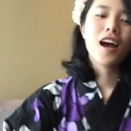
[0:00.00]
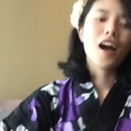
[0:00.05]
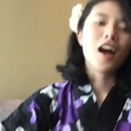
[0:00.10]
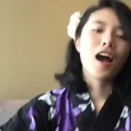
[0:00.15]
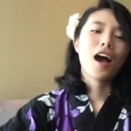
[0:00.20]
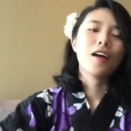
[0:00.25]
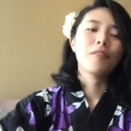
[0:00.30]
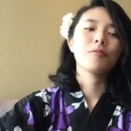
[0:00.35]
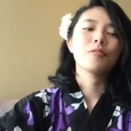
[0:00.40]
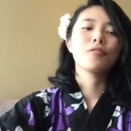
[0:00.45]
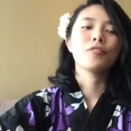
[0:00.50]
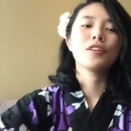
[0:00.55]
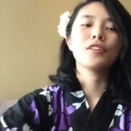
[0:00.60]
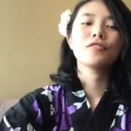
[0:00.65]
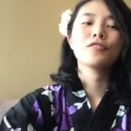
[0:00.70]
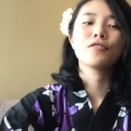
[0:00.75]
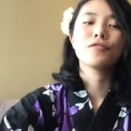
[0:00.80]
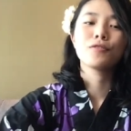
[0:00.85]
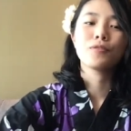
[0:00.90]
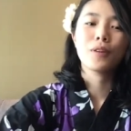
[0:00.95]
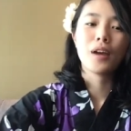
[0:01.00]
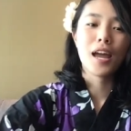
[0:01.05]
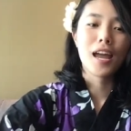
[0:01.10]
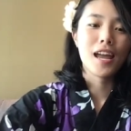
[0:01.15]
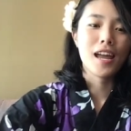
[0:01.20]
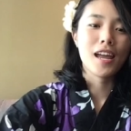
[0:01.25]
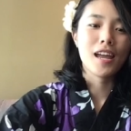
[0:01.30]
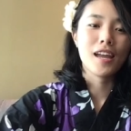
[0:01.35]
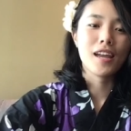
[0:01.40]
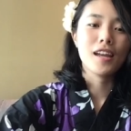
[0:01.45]
I'm going to do
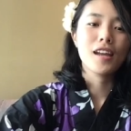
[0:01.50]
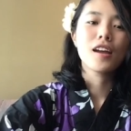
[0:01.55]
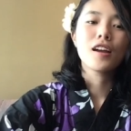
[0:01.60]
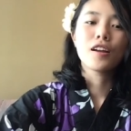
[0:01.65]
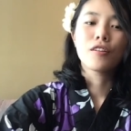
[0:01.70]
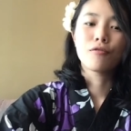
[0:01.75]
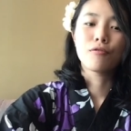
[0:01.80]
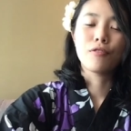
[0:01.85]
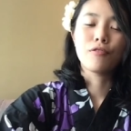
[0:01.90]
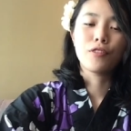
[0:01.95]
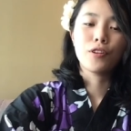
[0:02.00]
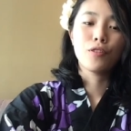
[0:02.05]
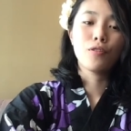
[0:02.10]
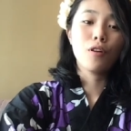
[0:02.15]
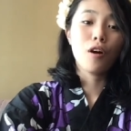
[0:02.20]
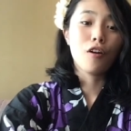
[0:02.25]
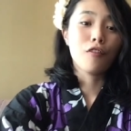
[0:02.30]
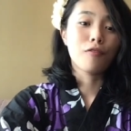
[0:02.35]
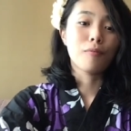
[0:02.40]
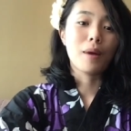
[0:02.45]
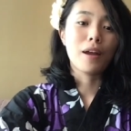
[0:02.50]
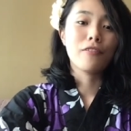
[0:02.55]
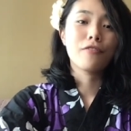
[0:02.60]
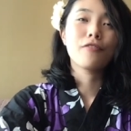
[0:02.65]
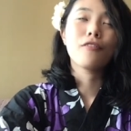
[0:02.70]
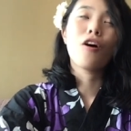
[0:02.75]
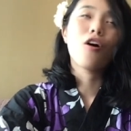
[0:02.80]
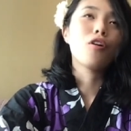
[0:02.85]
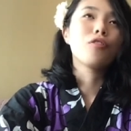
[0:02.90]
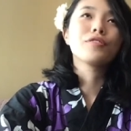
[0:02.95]
a review of my
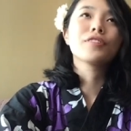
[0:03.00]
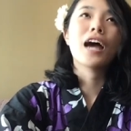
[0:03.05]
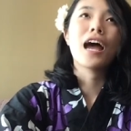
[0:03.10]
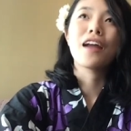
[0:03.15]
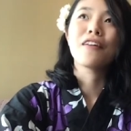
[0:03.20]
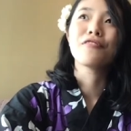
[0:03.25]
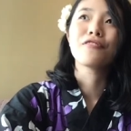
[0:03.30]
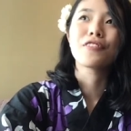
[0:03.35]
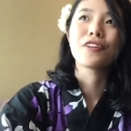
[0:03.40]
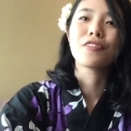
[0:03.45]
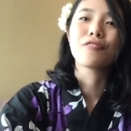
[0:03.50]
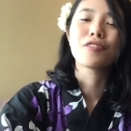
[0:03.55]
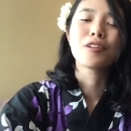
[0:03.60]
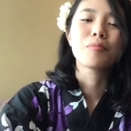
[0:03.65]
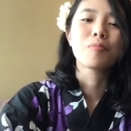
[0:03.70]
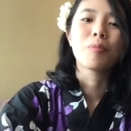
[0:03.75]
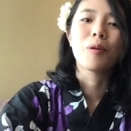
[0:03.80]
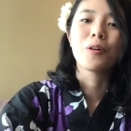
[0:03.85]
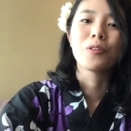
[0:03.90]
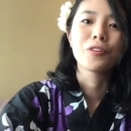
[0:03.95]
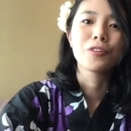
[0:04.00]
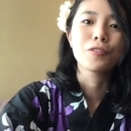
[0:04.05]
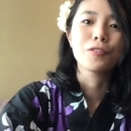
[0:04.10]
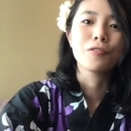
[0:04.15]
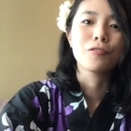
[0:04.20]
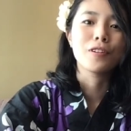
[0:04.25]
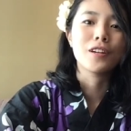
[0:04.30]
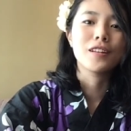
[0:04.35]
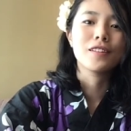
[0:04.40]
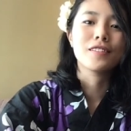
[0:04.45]
all-time favorite
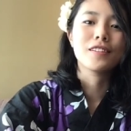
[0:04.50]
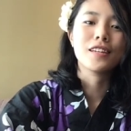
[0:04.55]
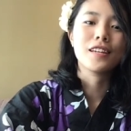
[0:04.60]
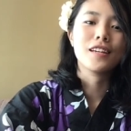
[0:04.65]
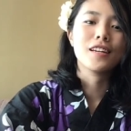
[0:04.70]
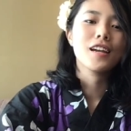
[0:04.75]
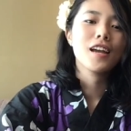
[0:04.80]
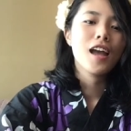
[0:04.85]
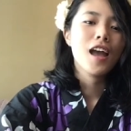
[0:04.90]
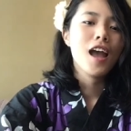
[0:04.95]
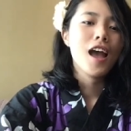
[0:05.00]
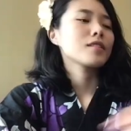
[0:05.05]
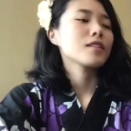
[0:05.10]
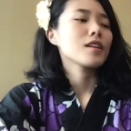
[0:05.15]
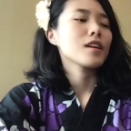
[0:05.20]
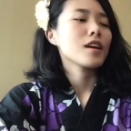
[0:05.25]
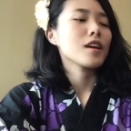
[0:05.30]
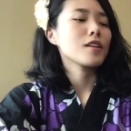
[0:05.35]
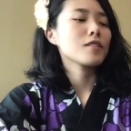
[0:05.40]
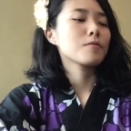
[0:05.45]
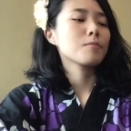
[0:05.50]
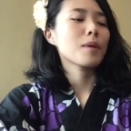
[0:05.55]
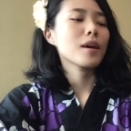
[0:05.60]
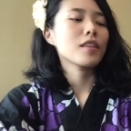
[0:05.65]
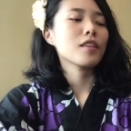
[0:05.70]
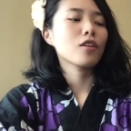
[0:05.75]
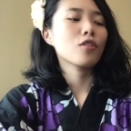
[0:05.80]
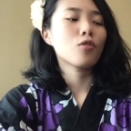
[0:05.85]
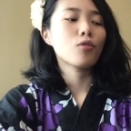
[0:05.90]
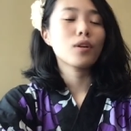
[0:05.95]
bottled green tea. It's
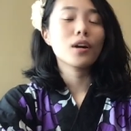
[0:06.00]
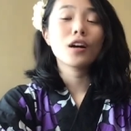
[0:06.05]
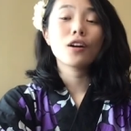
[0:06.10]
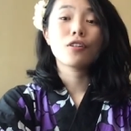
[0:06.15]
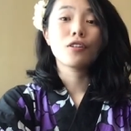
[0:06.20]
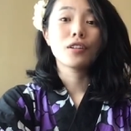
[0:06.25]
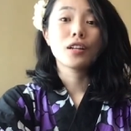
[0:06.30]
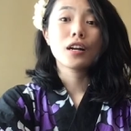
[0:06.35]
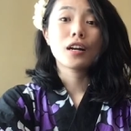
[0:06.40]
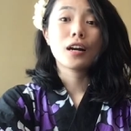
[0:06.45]
by the Coca Cola